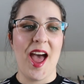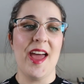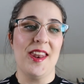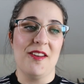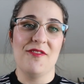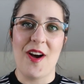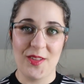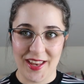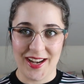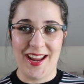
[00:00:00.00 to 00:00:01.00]
and then
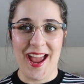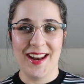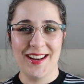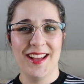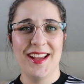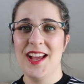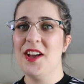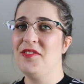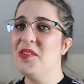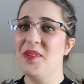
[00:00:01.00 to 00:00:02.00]
found that again
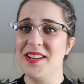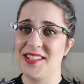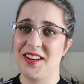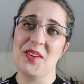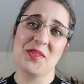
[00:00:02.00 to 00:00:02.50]
a few weeks ago.